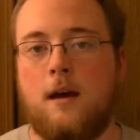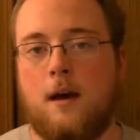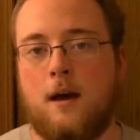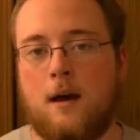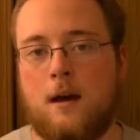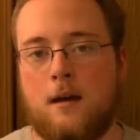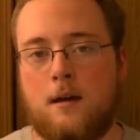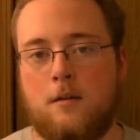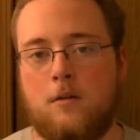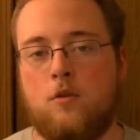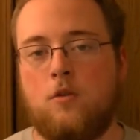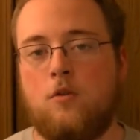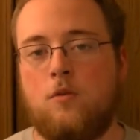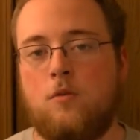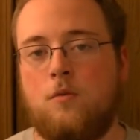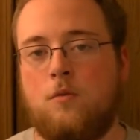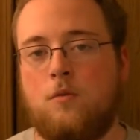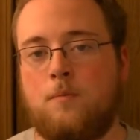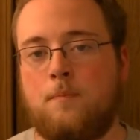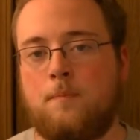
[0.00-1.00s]

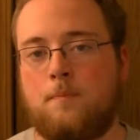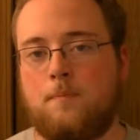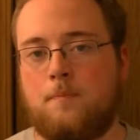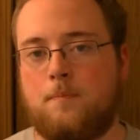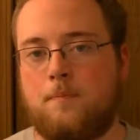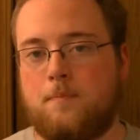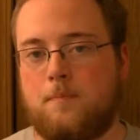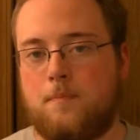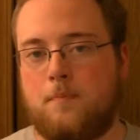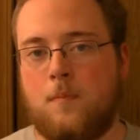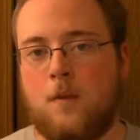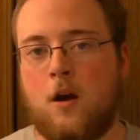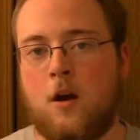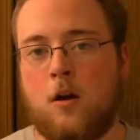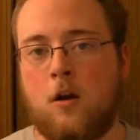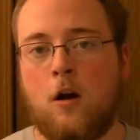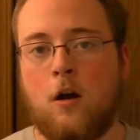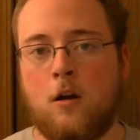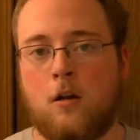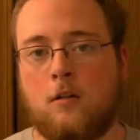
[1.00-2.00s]
who
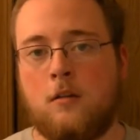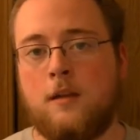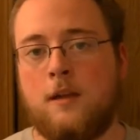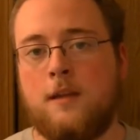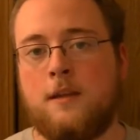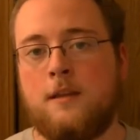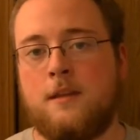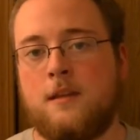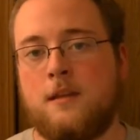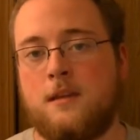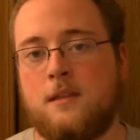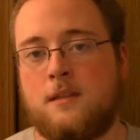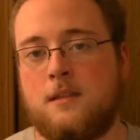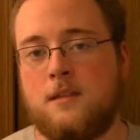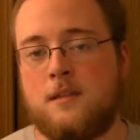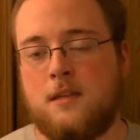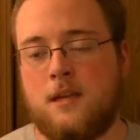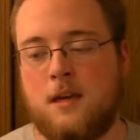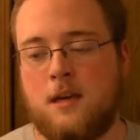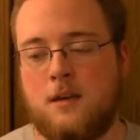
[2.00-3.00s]
are all in
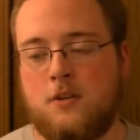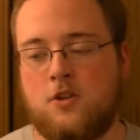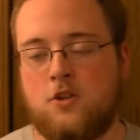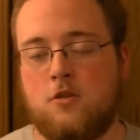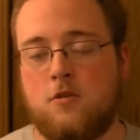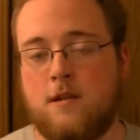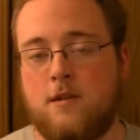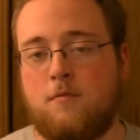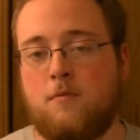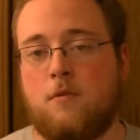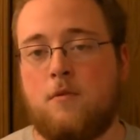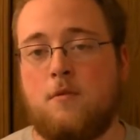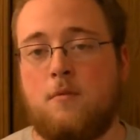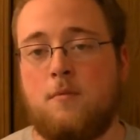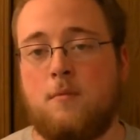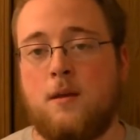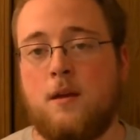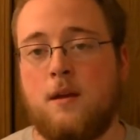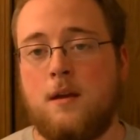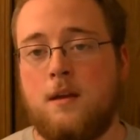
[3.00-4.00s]
this jury
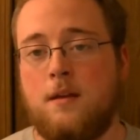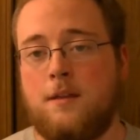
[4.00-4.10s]
room.